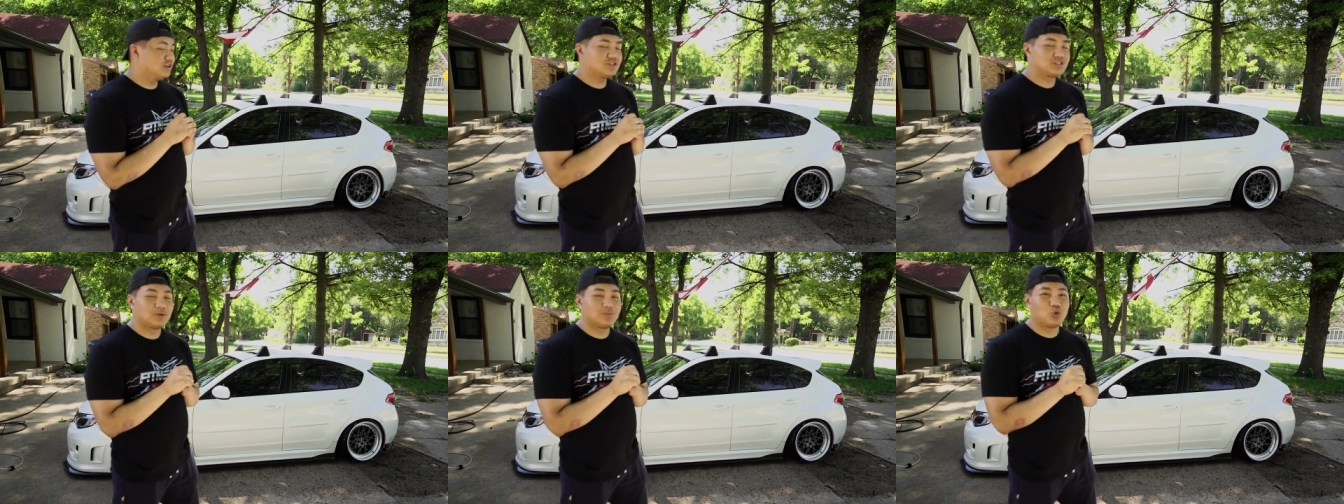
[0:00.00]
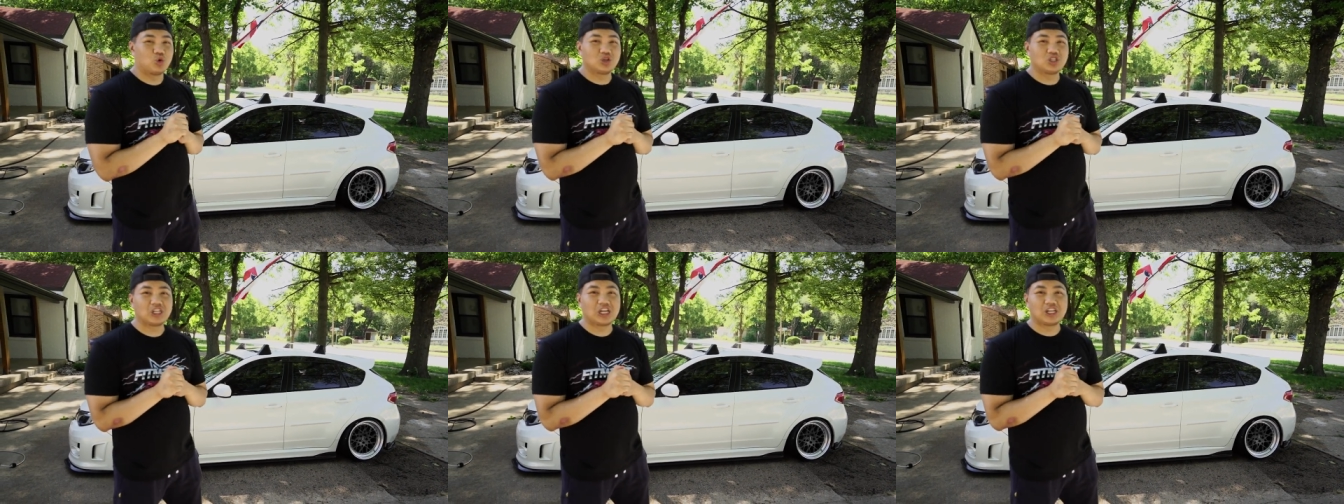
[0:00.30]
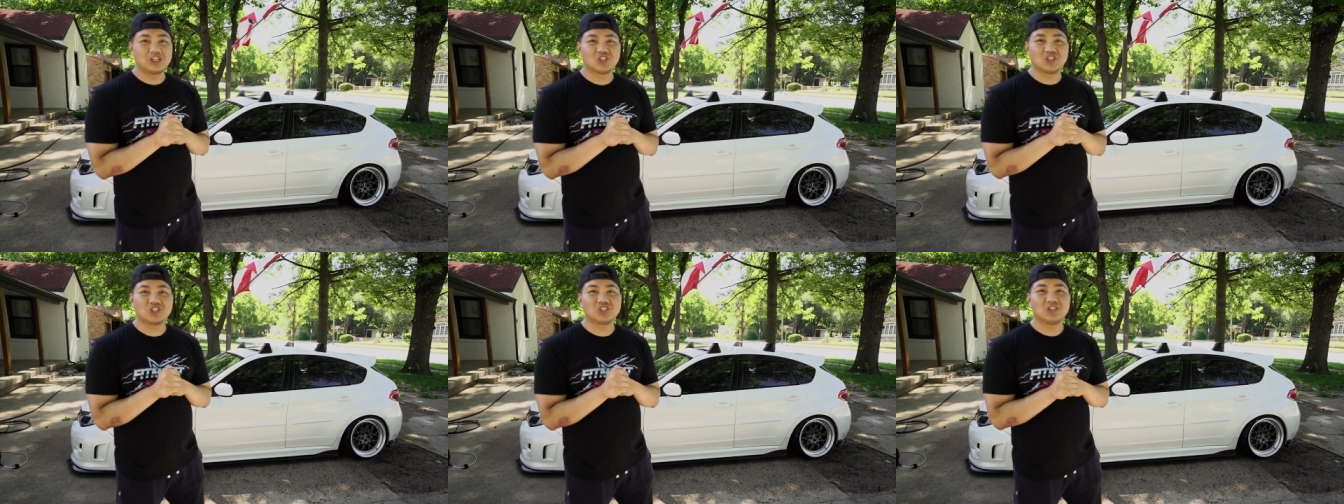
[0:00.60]
some more
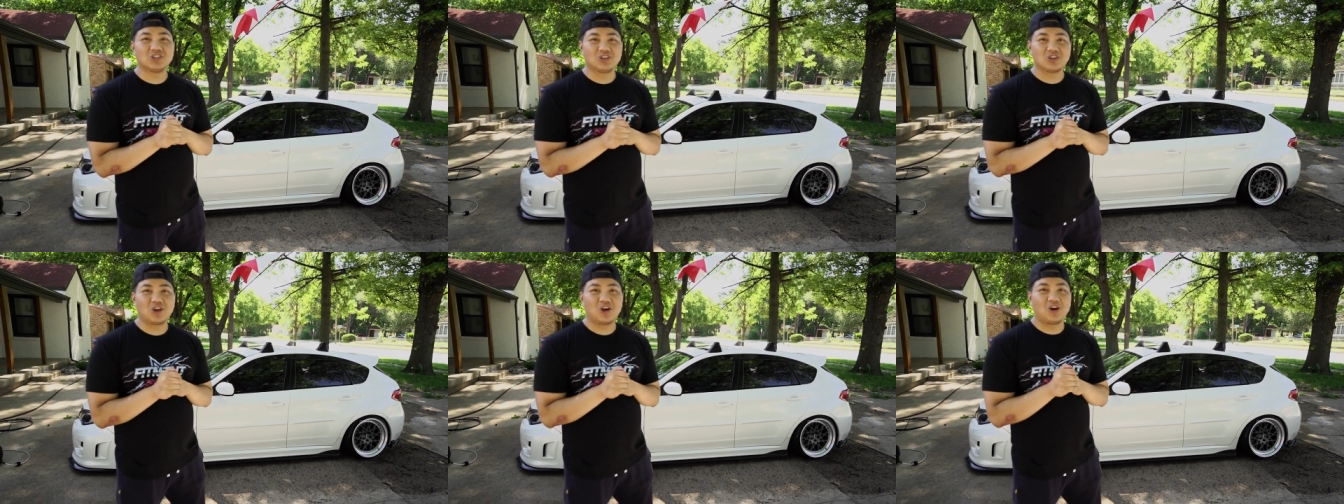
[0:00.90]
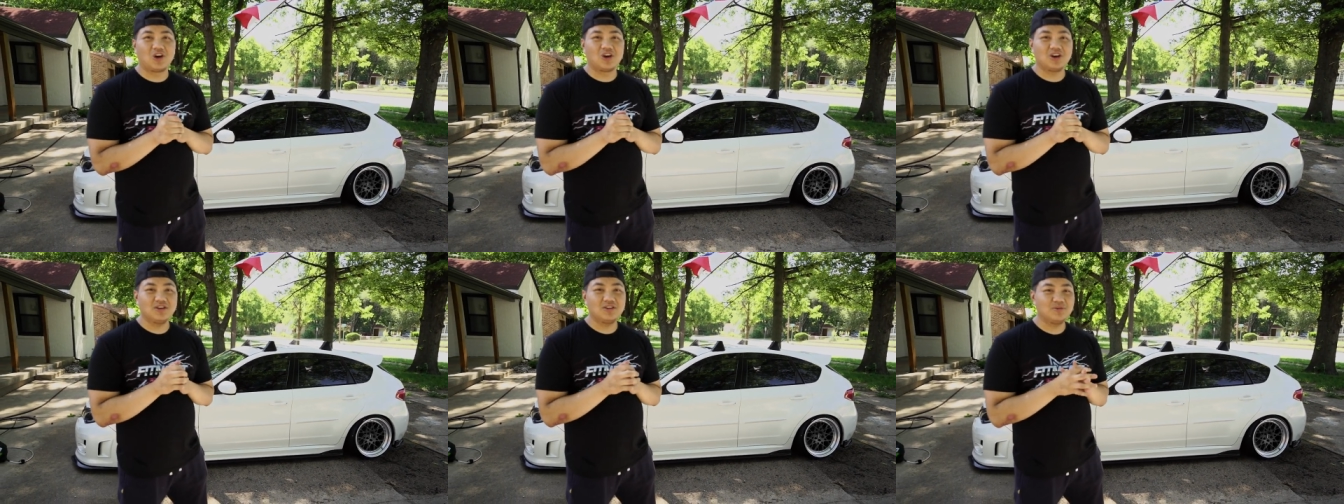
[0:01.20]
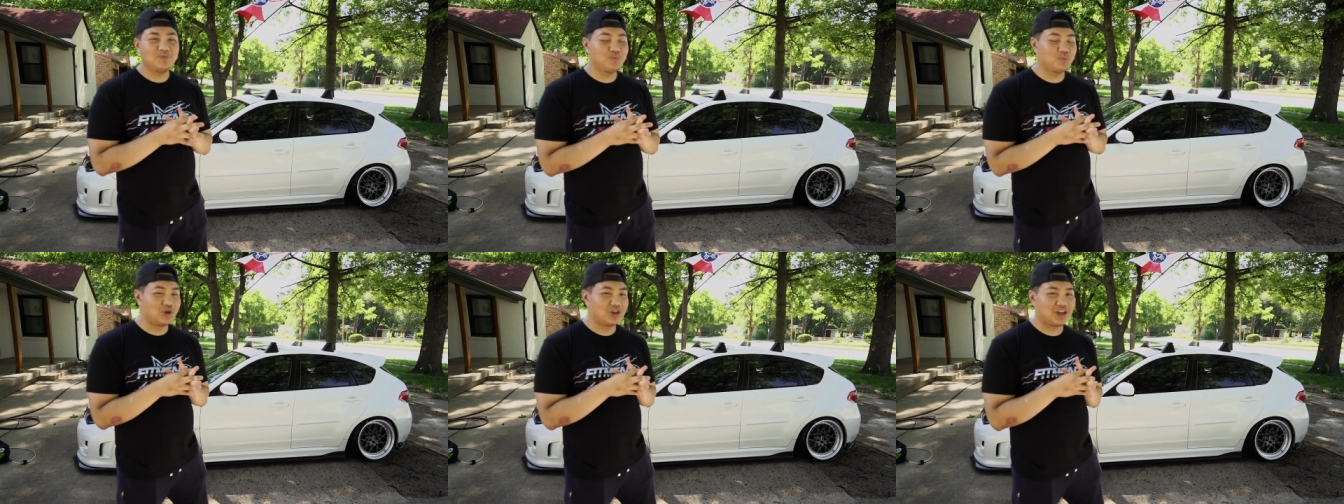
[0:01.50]
changes to the car,
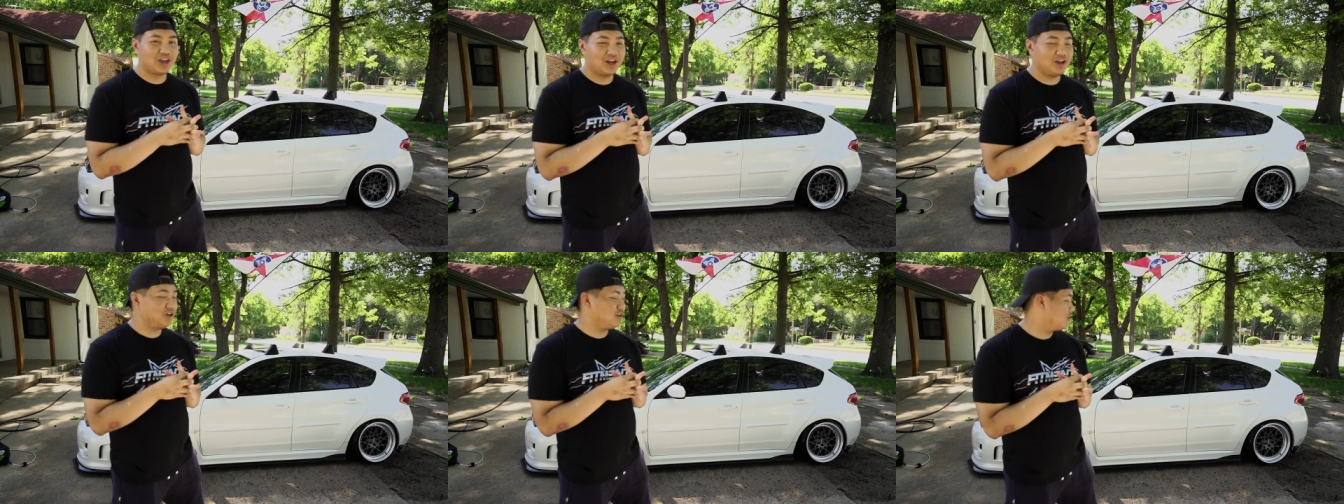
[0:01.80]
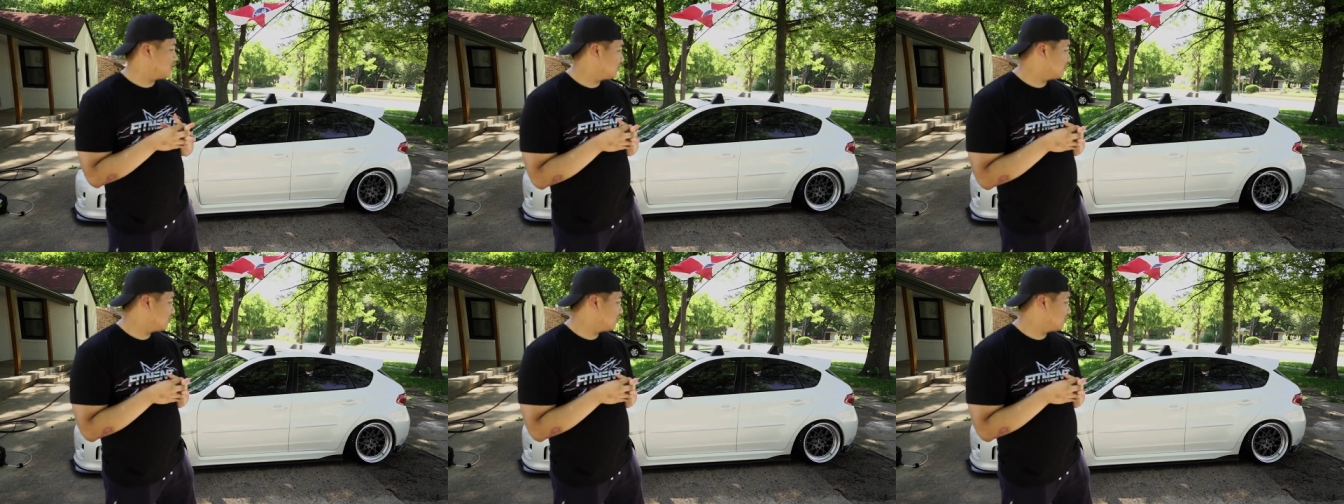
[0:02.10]
but yeah,